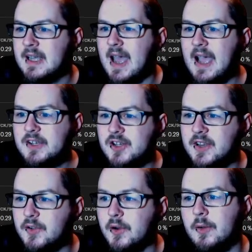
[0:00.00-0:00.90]
Actually
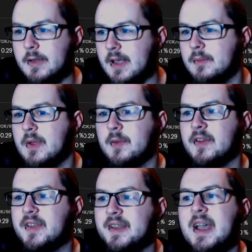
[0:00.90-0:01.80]
scored. Okay, I was going to
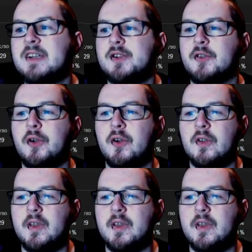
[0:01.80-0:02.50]
say he's actually scoring goals.